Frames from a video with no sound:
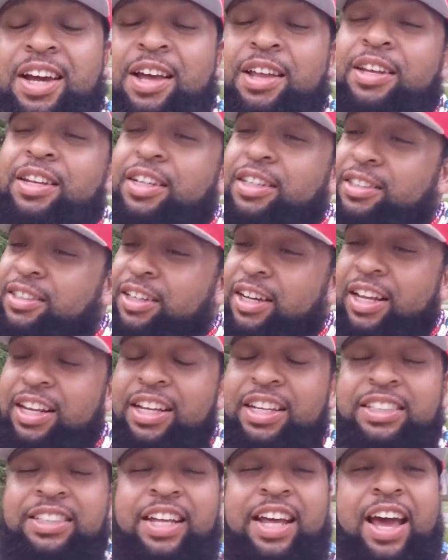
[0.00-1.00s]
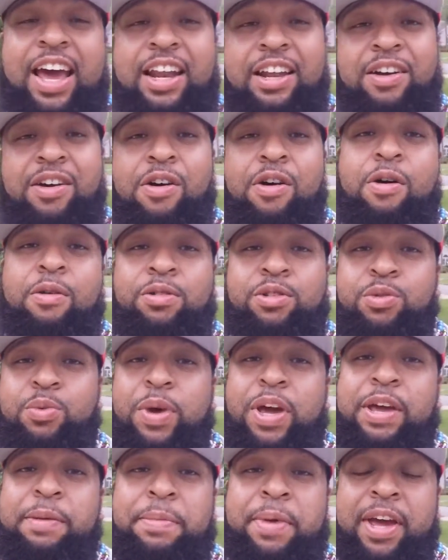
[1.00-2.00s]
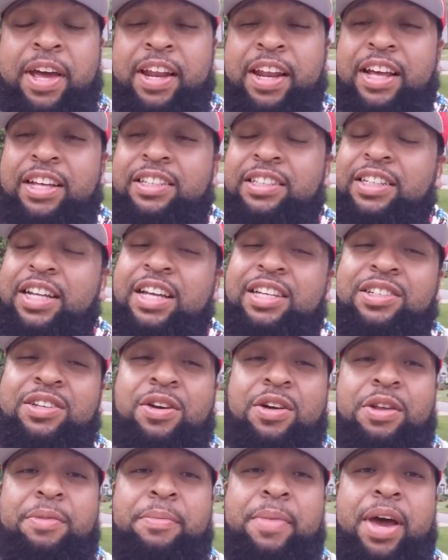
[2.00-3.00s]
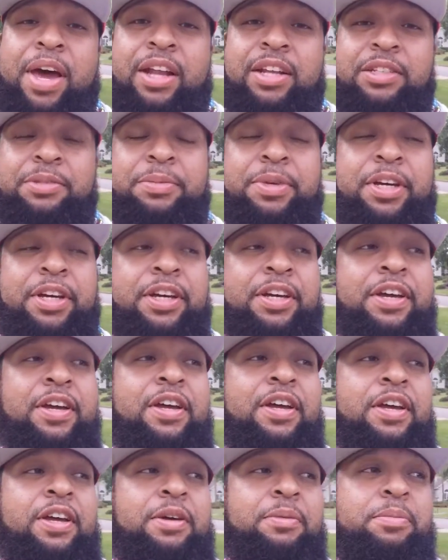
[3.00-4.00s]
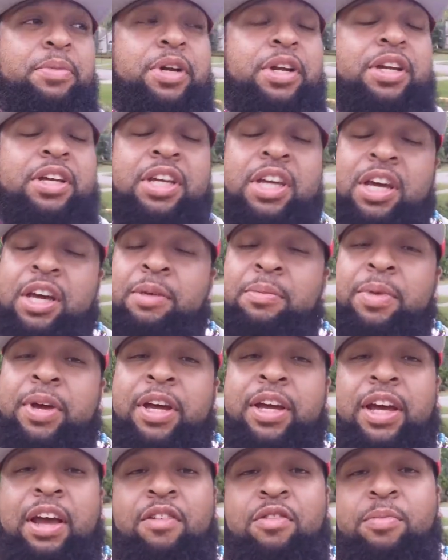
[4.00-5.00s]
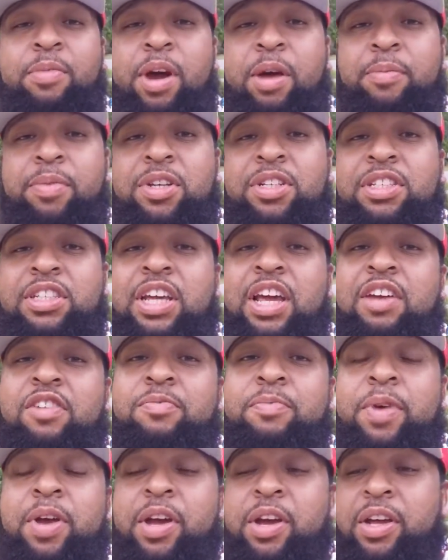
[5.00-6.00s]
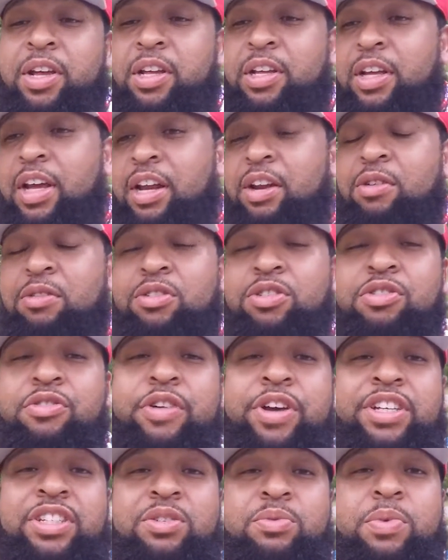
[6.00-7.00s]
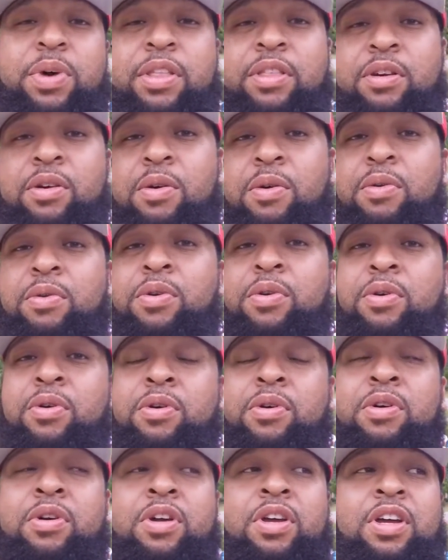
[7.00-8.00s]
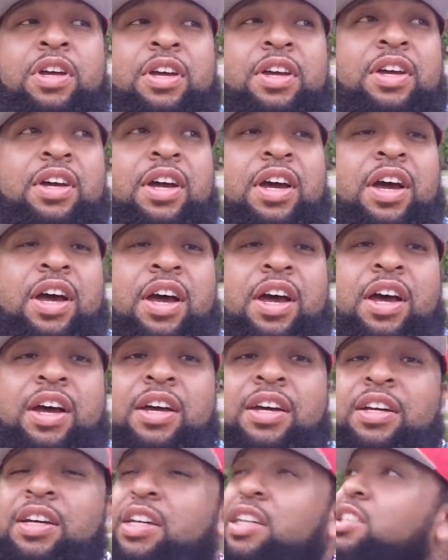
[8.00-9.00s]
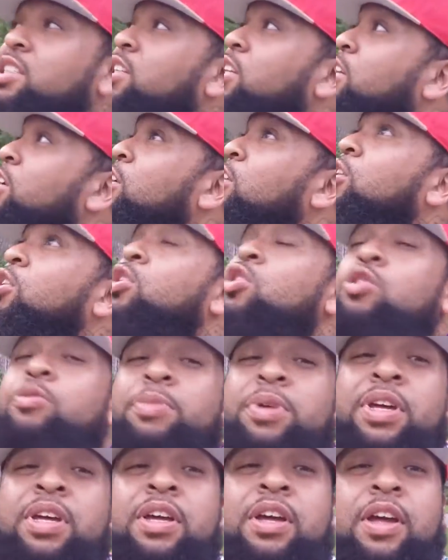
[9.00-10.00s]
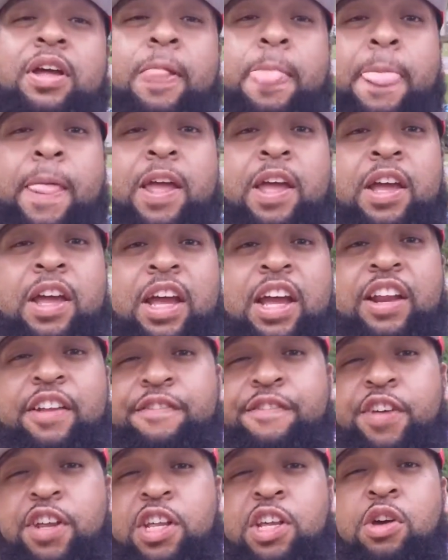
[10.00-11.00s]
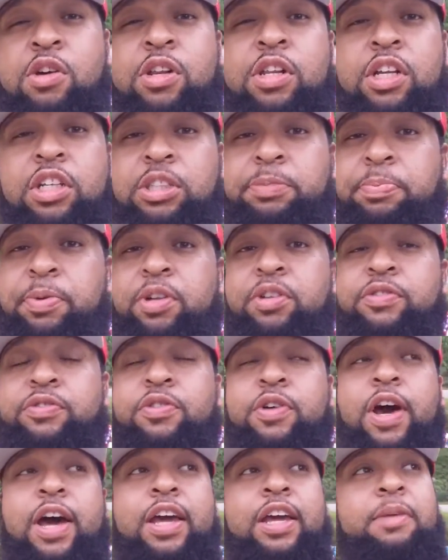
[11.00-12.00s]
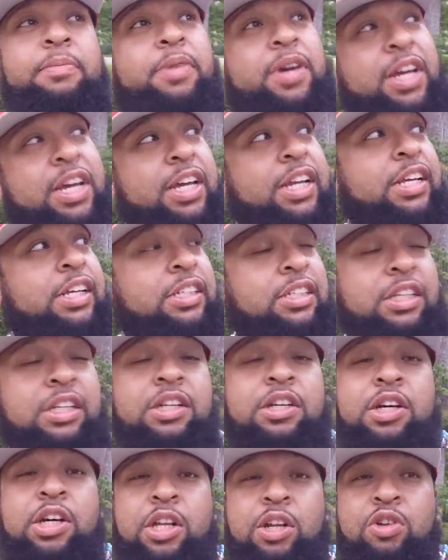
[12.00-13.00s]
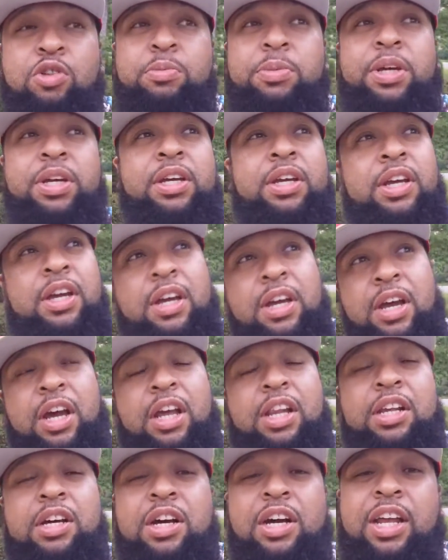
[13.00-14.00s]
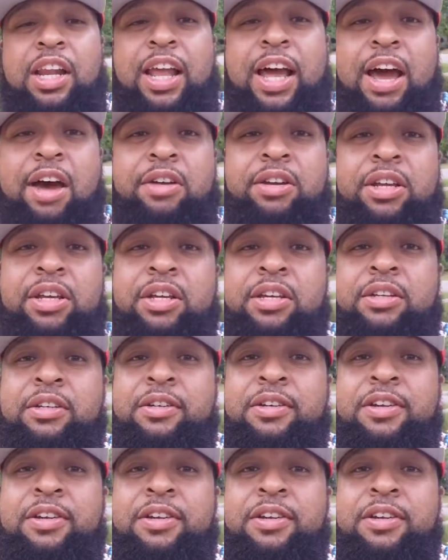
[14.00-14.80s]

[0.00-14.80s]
at least they out of harm's way, man. That's all that matters, man. But yeah, man, everybody be safe, man. I know it's crazy weather going on. It's a little gloomy. In the video, it looks beautiful out here, but it is a little gloomy, a little cloudy.